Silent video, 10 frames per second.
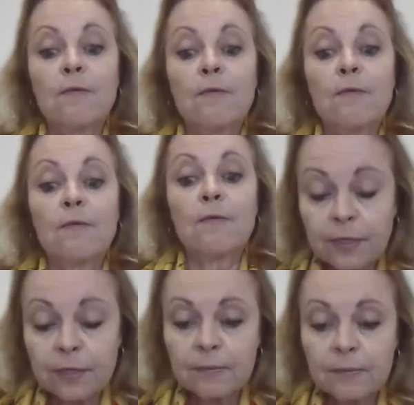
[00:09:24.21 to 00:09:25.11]

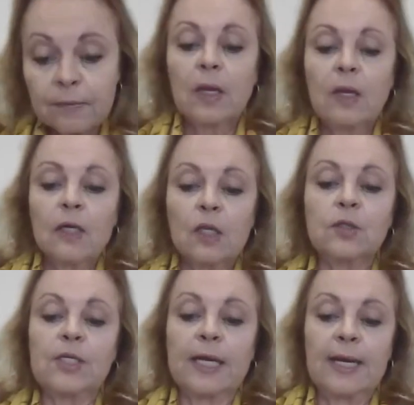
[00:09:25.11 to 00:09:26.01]
5th,
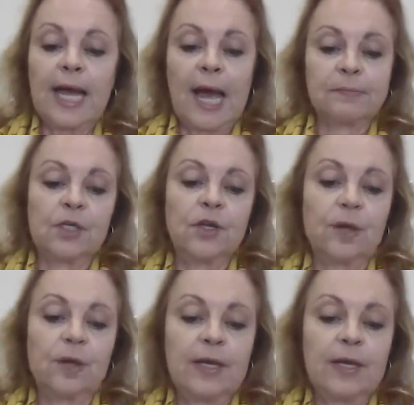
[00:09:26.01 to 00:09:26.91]
closing any gaps in
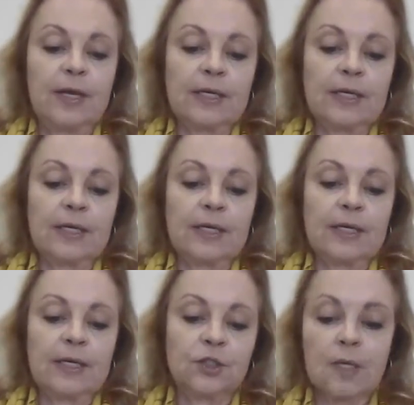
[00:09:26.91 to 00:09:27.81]
your ESG
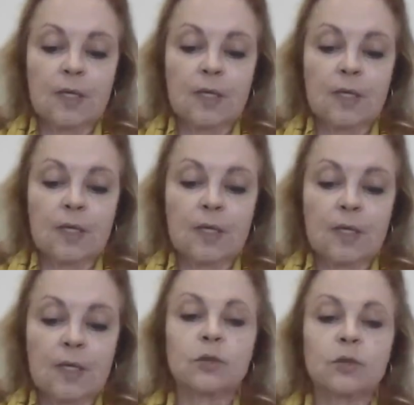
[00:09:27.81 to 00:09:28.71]
performance and achieving
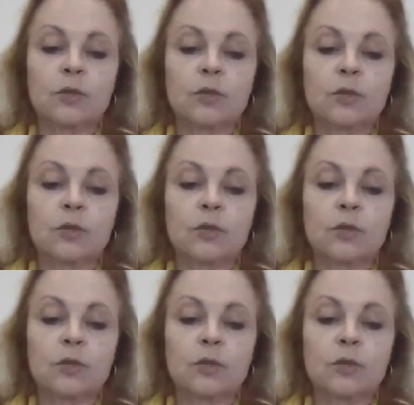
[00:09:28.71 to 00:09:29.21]
your goals